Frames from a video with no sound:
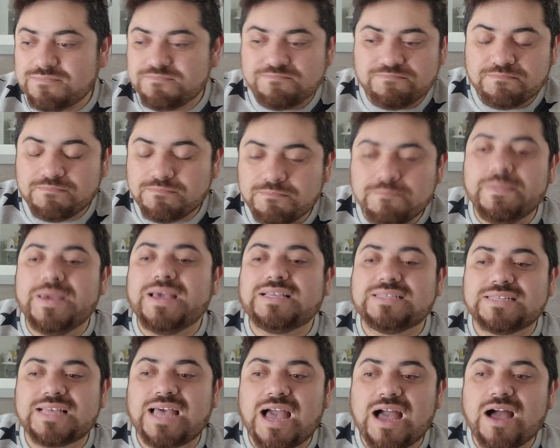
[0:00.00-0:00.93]

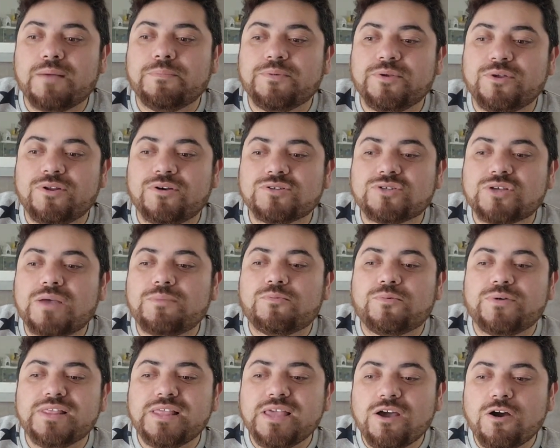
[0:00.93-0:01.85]
mixed up, you know. So I'm
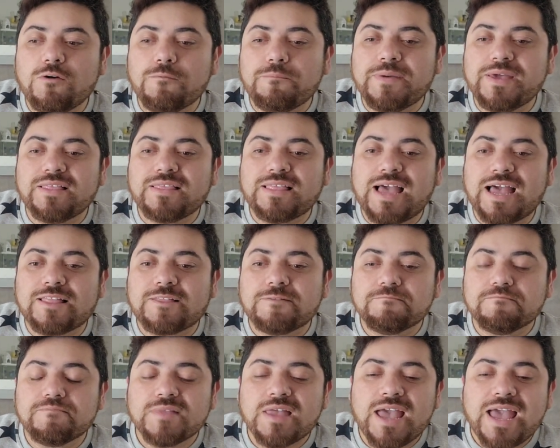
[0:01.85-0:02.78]
really hoping
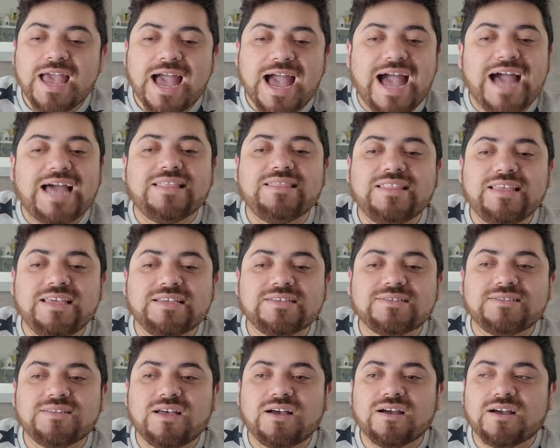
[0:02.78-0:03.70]
that Andy
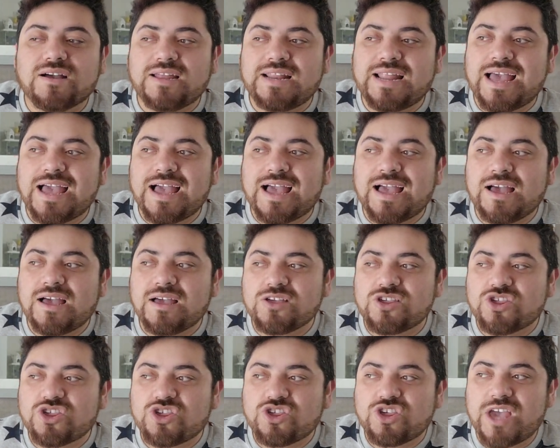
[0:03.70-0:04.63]
is not gonna
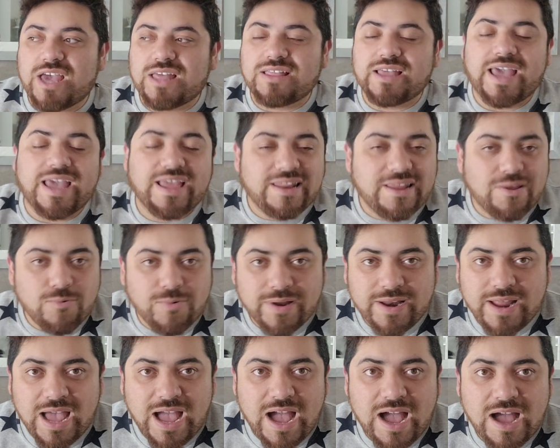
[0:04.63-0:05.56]
shut
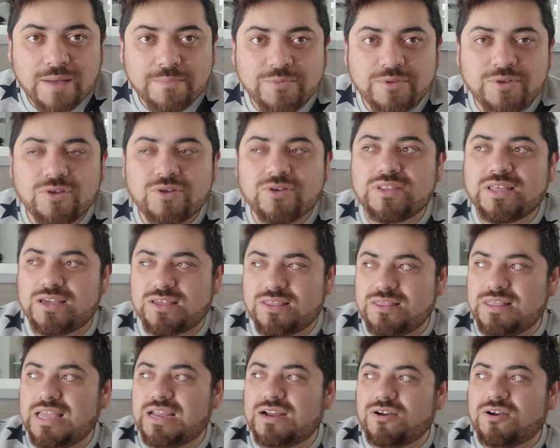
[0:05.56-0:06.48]
anyone up, you know,
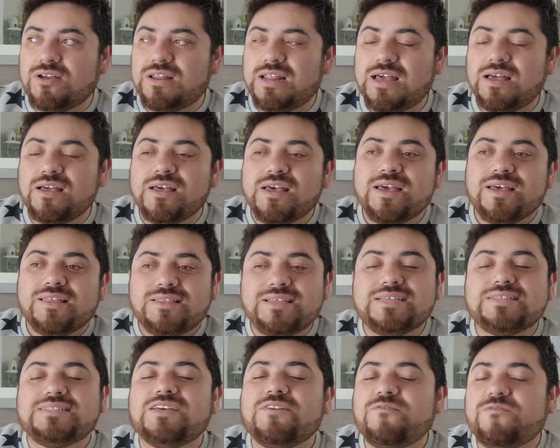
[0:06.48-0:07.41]
that they're gonna,
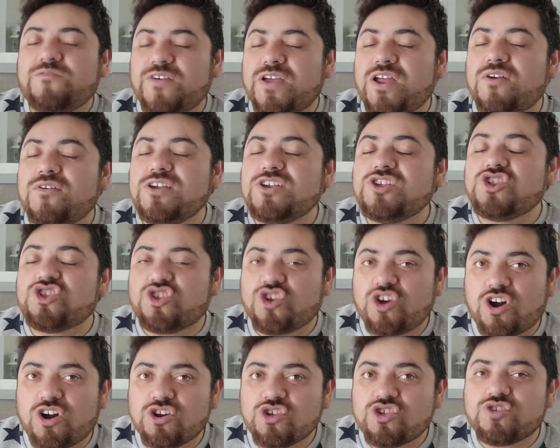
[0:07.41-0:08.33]
this is a very
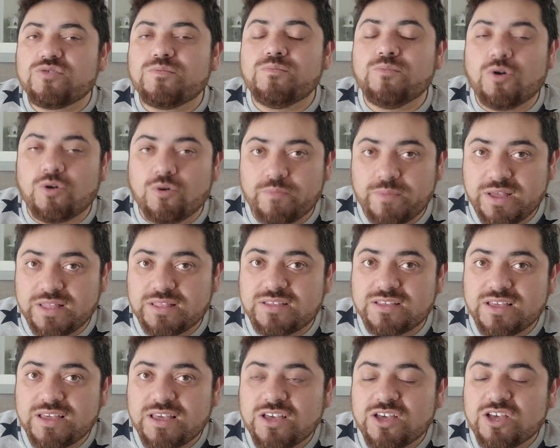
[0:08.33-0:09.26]
charged
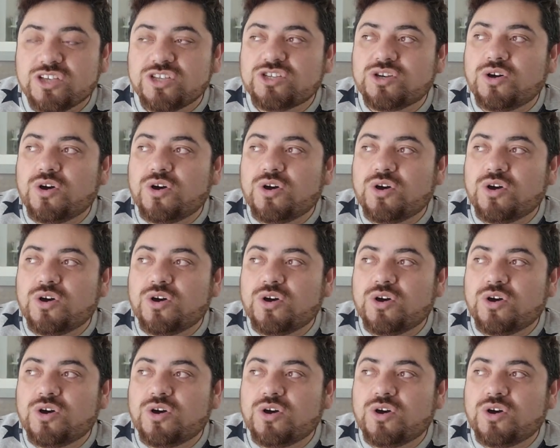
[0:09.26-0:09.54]
moment. So